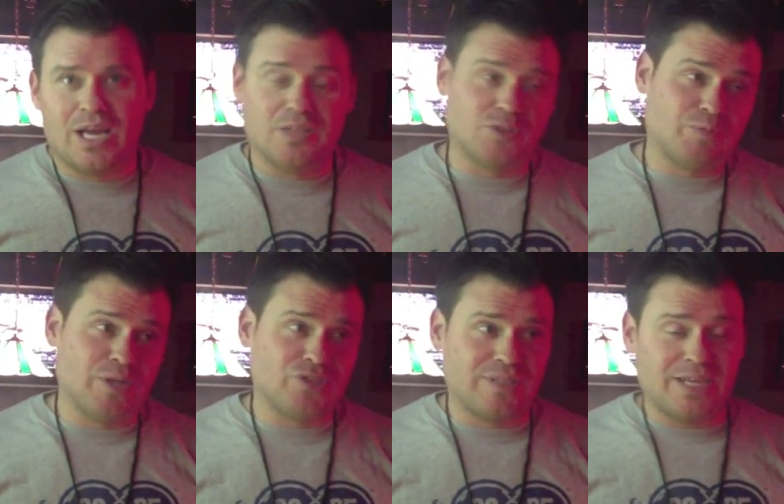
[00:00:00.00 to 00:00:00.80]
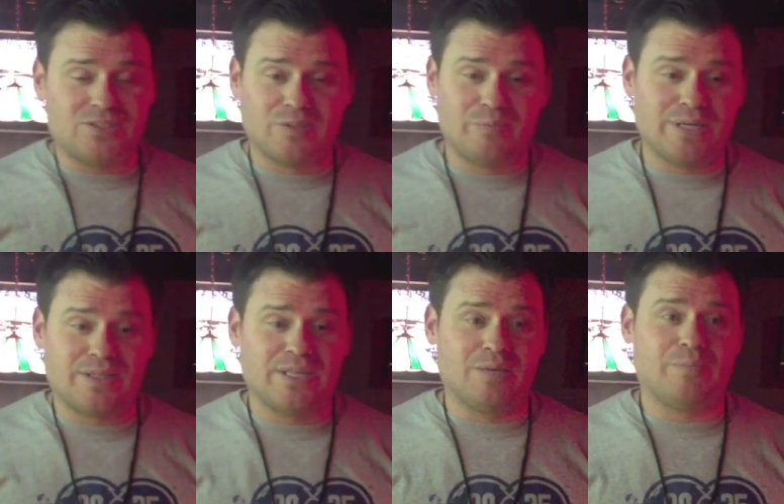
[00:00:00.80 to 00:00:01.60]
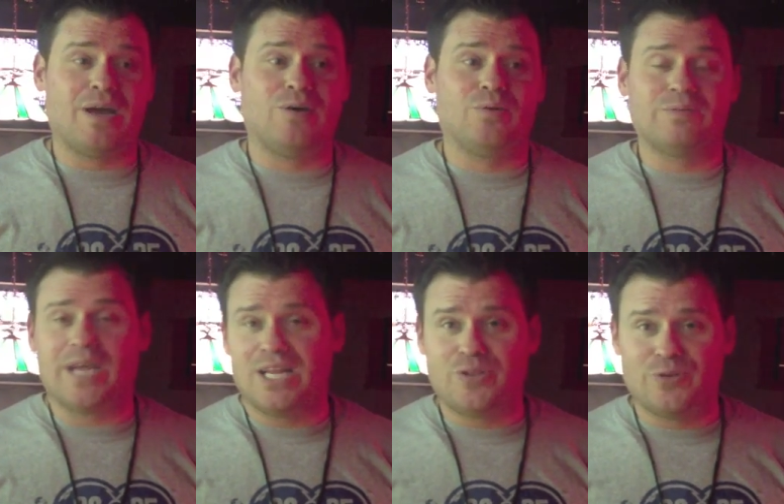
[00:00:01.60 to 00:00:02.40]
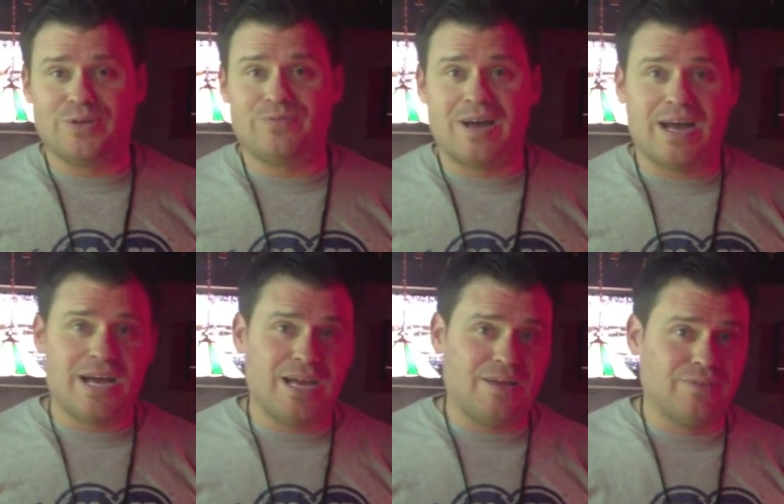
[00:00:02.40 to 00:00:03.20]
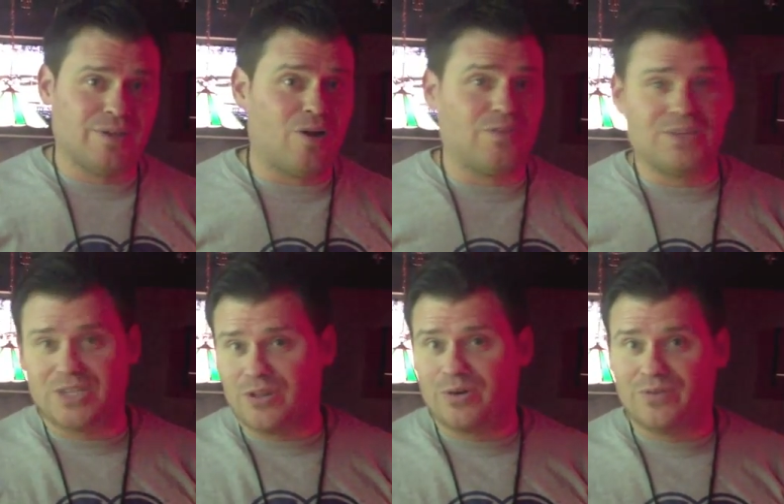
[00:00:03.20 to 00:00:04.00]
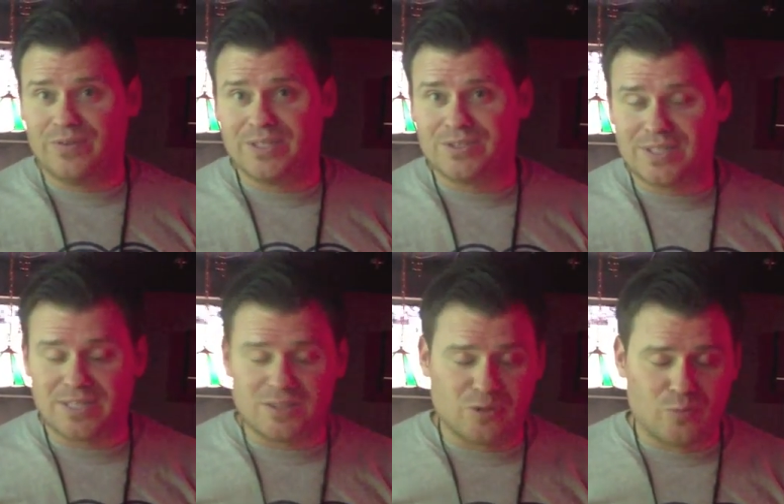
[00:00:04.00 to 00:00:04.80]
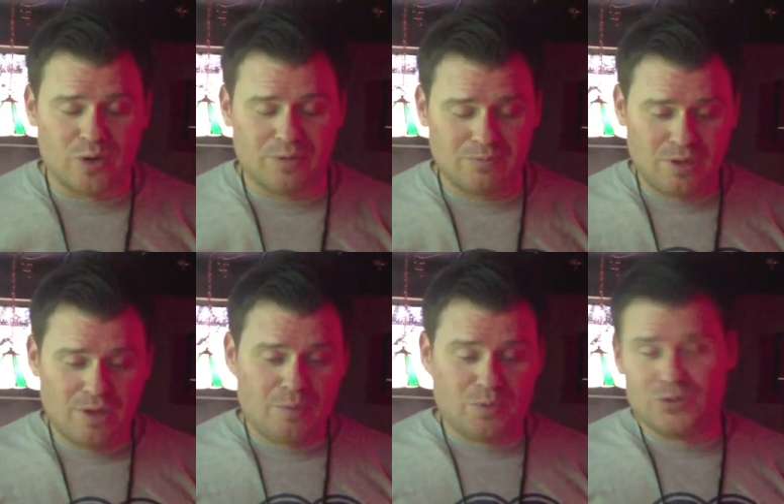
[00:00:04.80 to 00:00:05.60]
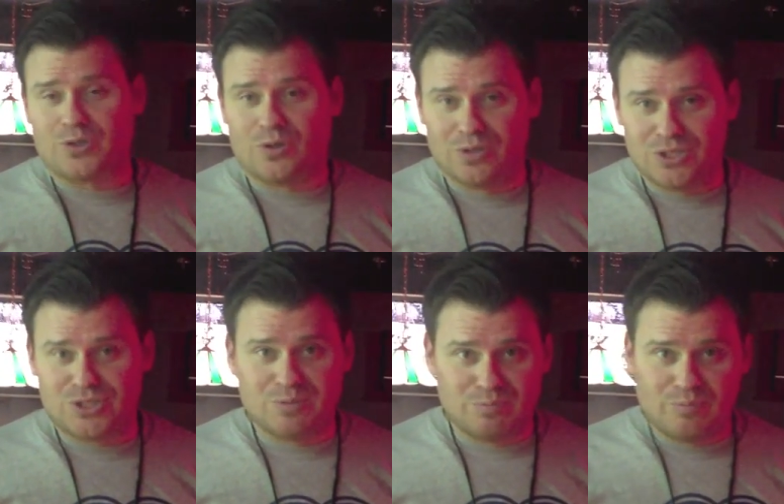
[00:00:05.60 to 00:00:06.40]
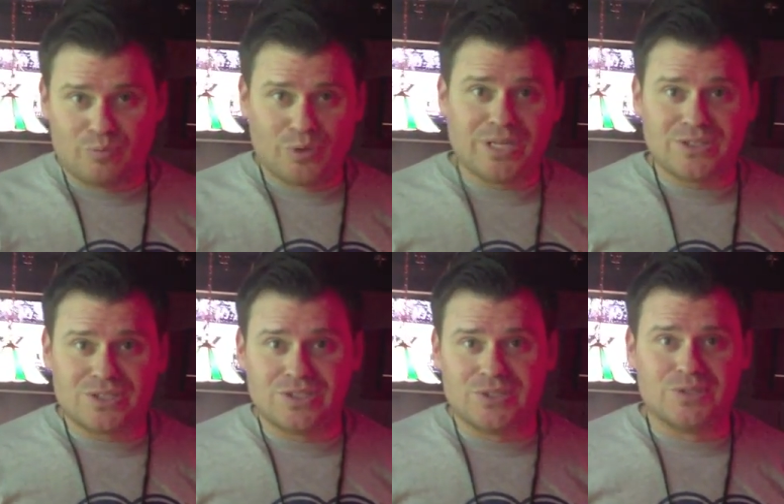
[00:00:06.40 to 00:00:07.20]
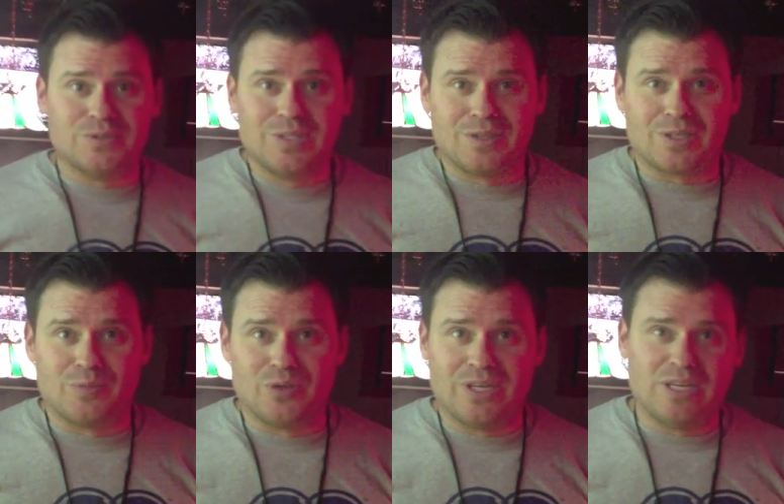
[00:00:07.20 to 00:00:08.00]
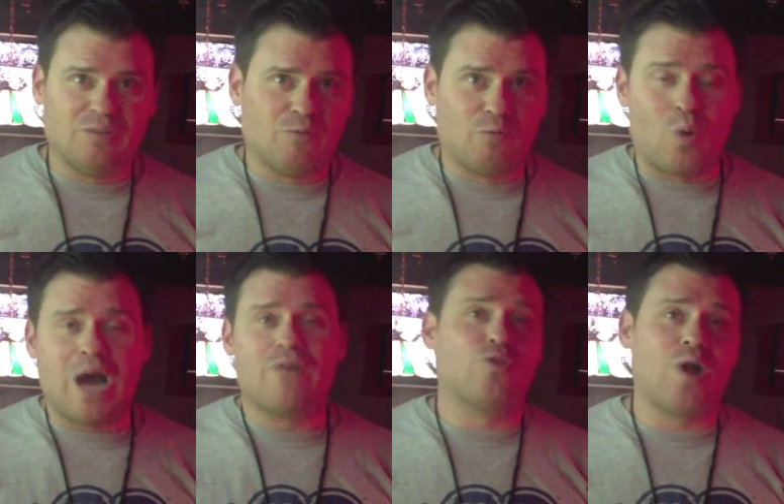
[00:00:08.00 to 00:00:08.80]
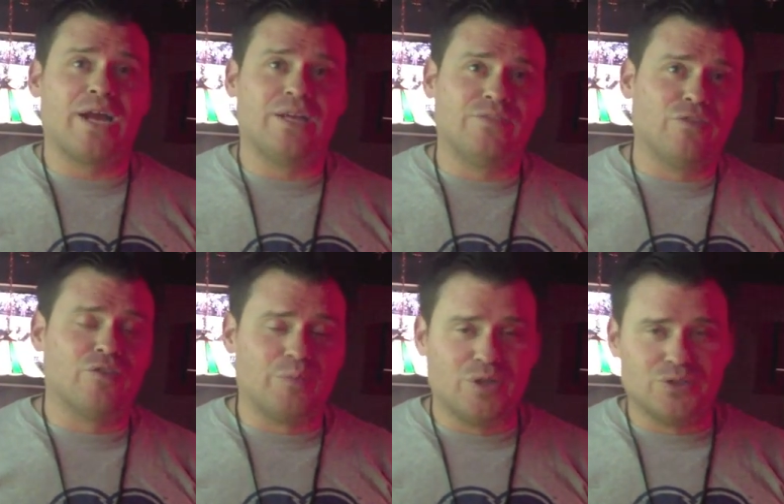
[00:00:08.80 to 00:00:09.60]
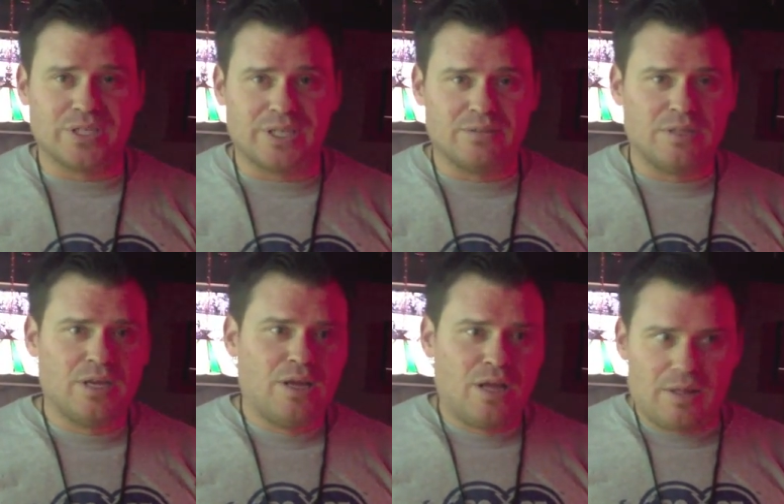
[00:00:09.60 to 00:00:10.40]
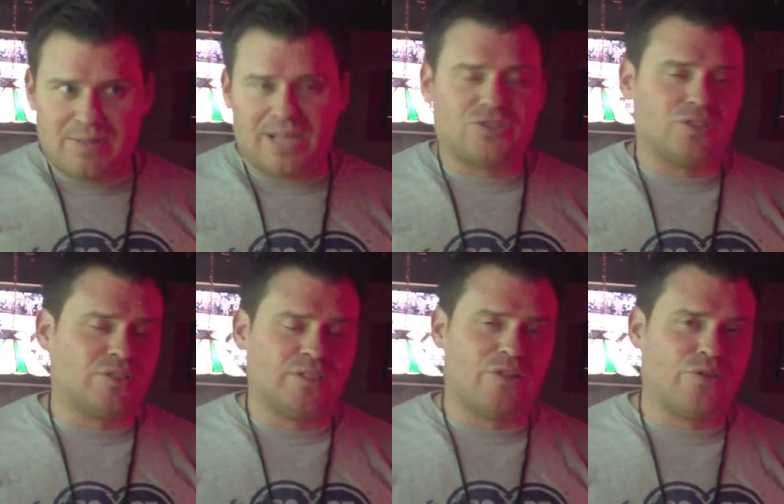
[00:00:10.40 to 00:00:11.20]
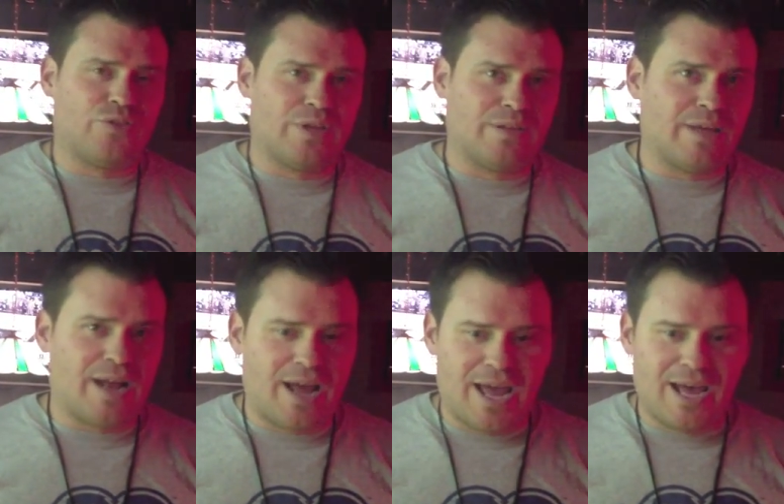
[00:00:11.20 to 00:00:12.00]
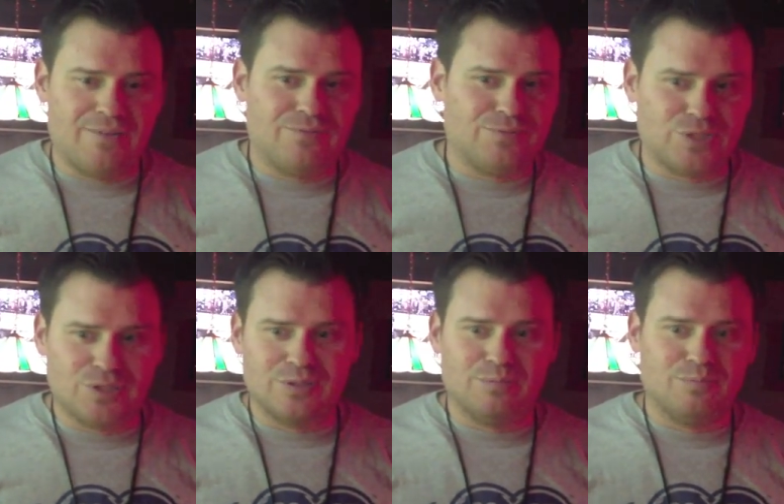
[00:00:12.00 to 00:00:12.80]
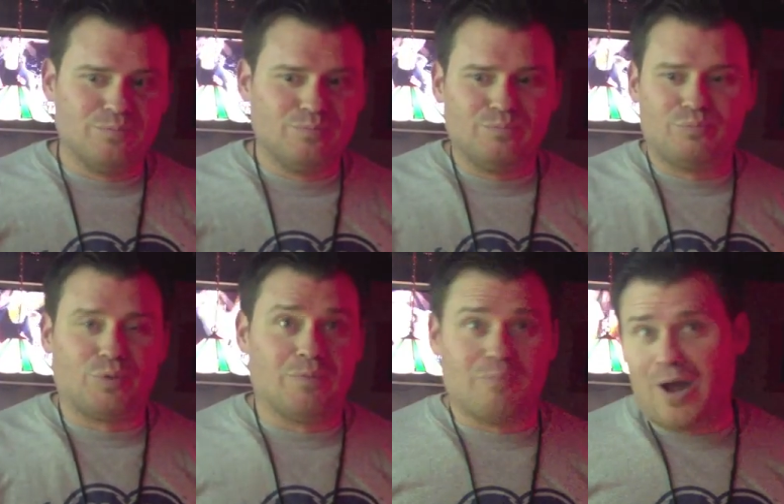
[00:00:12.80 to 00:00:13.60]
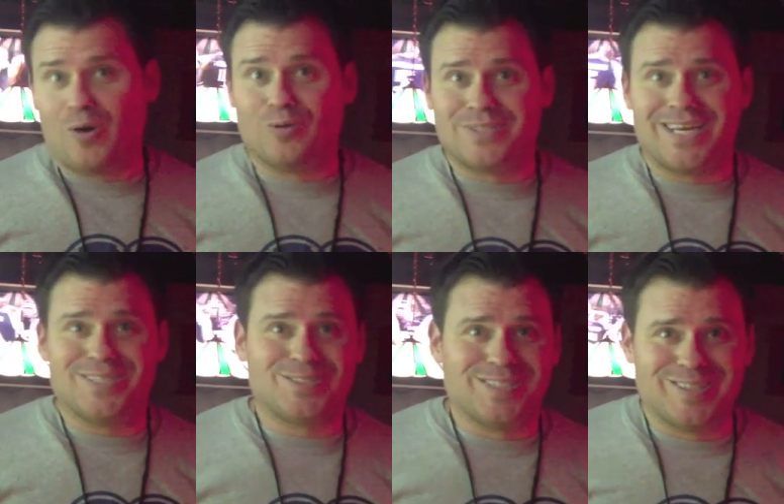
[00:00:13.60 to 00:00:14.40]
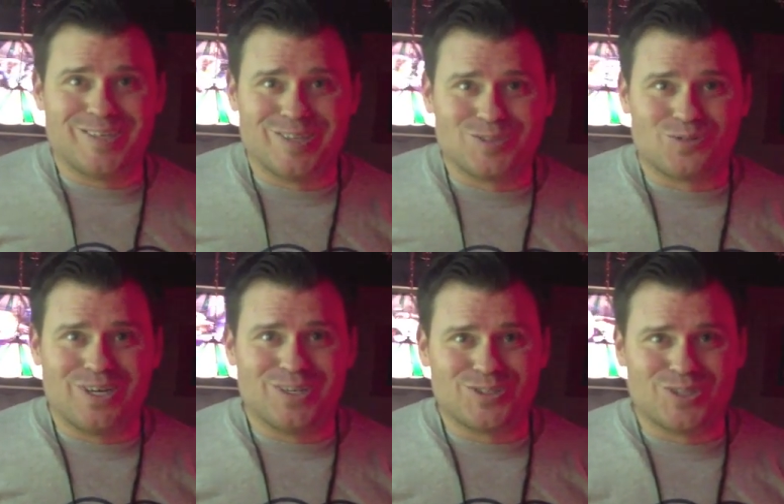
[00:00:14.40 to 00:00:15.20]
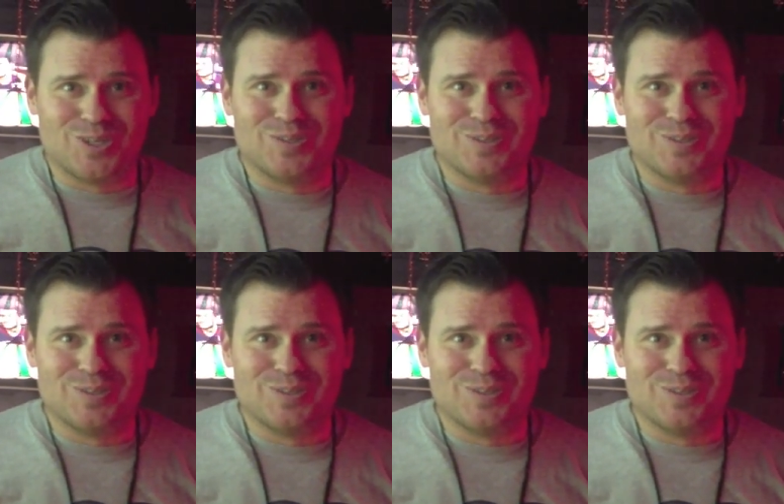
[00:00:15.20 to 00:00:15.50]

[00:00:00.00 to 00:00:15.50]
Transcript: and especially that's the big thing about 8035 and all these other events that the Des Moines Music Coalition brings to community, wide variety of different music, and, and, that's just another thing that I have to put my own taste in there as well. So